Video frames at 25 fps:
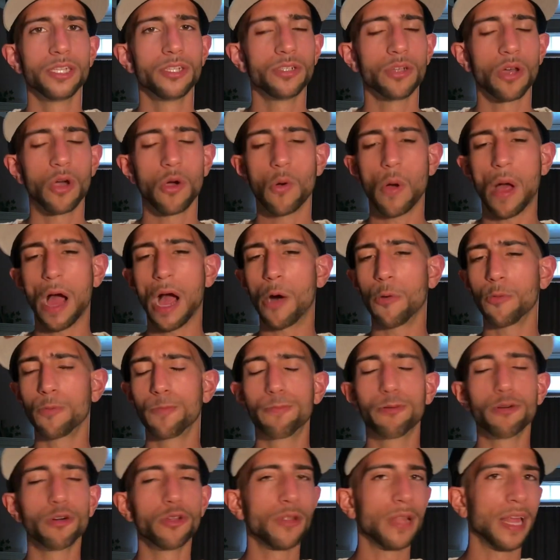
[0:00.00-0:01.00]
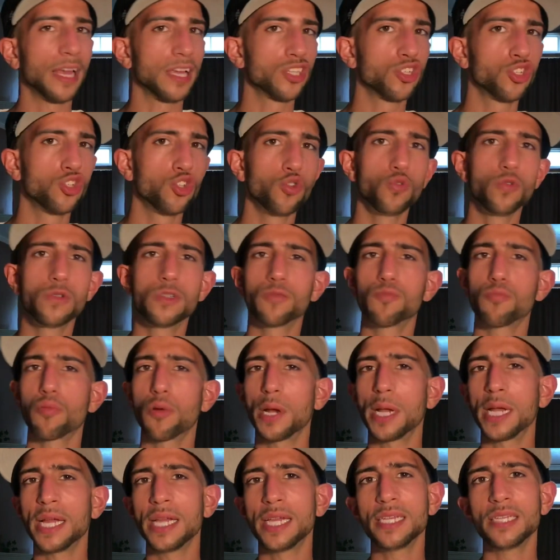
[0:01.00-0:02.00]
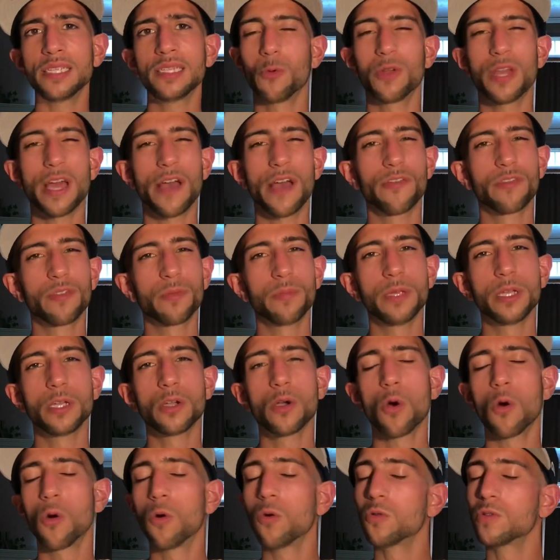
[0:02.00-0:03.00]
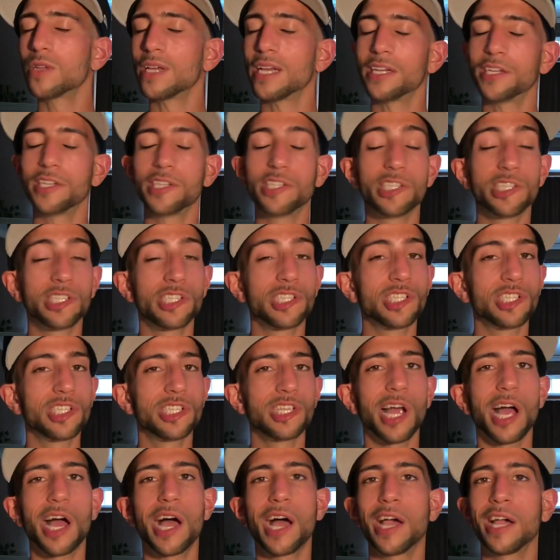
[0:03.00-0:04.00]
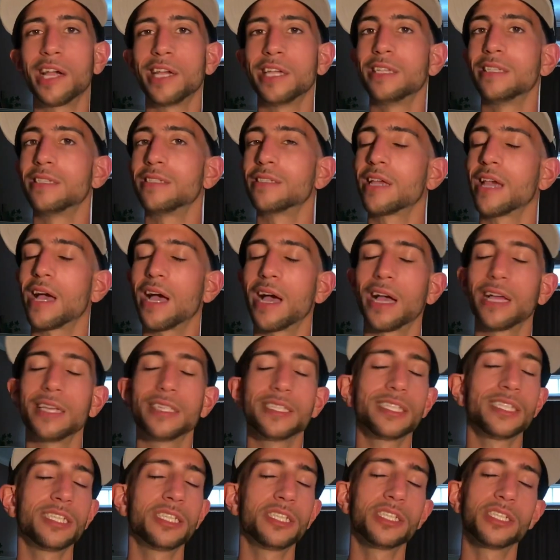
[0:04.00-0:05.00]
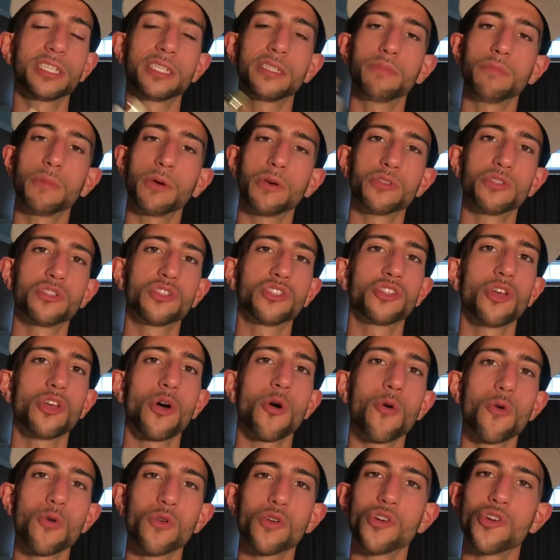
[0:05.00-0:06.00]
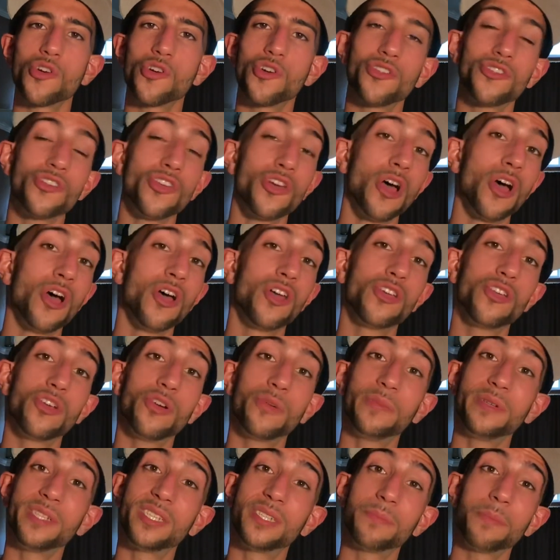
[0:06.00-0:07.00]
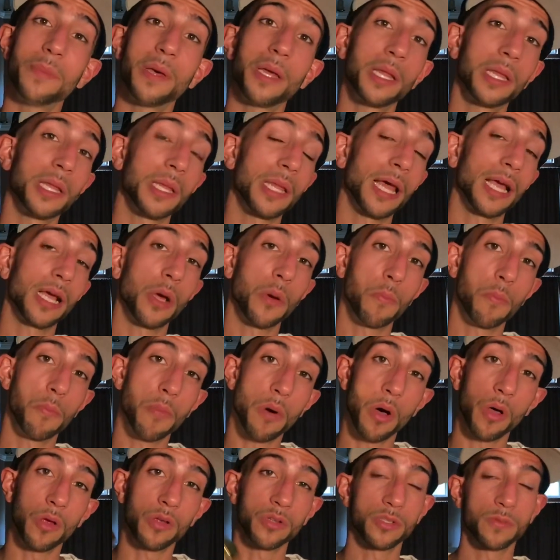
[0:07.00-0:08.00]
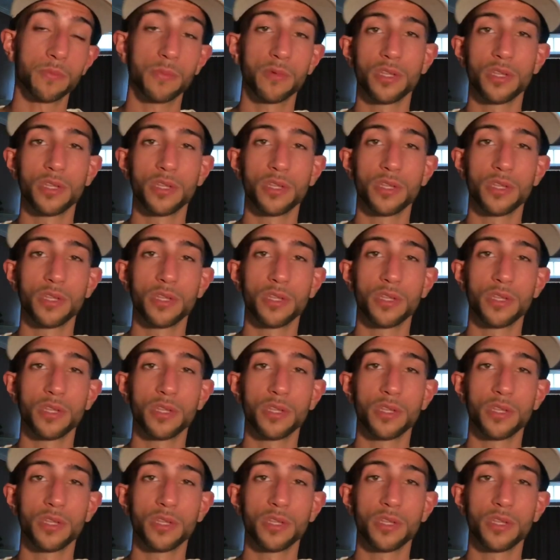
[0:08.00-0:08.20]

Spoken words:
You know, I would put like 2 sprays. It would have to be cold, and it just shines, guys. It just smells so good. You'll be smelling like a boss,